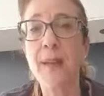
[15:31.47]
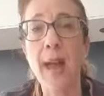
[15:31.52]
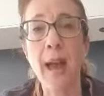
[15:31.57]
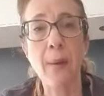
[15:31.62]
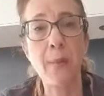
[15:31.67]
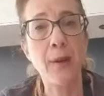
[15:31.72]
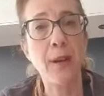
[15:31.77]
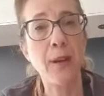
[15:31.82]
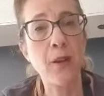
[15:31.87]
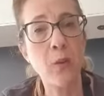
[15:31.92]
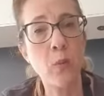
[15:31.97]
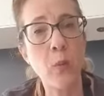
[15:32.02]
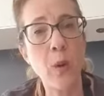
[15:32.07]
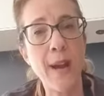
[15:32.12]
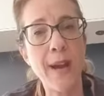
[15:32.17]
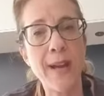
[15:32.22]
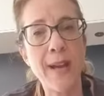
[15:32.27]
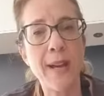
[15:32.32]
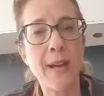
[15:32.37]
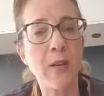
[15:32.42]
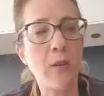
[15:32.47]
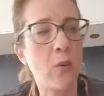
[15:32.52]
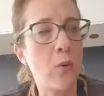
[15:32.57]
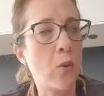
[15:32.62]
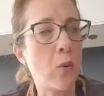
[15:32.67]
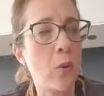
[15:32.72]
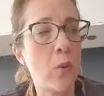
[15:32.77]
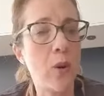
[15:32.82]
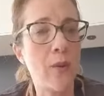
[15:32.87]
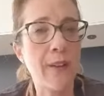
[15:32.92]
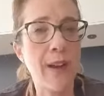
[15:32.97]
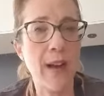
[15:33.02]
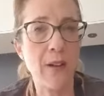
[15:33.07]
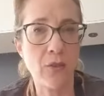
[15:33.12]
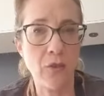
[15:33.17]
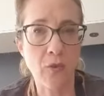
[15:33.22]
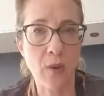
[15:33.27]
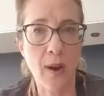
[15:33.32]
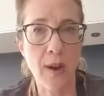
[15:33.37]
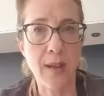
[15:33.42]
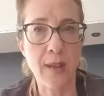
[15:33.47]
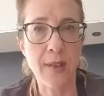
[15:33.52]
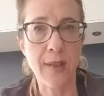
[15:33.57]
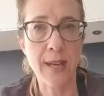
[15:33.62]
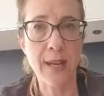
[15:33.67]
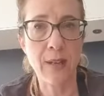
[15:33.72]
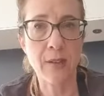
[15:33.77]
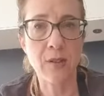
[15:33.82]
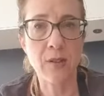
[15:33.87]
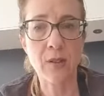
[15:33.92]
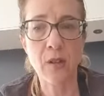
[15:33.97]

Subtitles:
and we're going to weigh in all of our dry things.